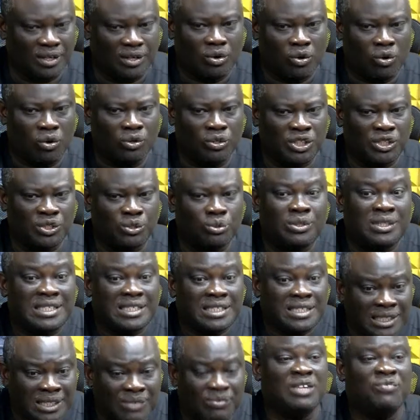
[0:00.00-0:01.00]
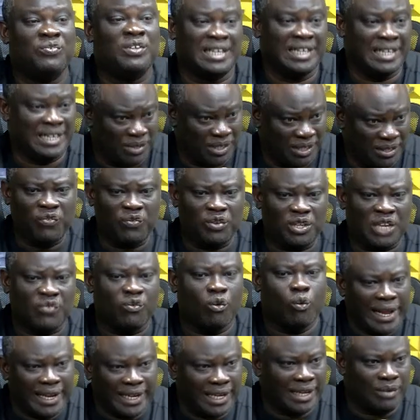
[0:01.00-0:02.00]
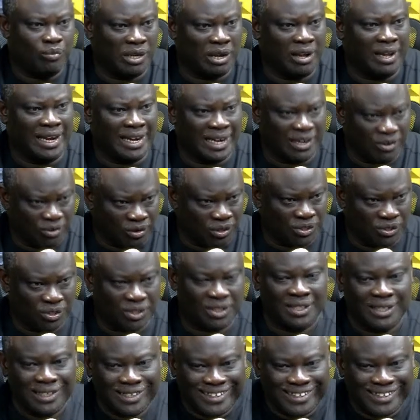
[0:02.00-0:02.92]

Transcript: until you decide to beat them. Still, why without hearing the gunshot,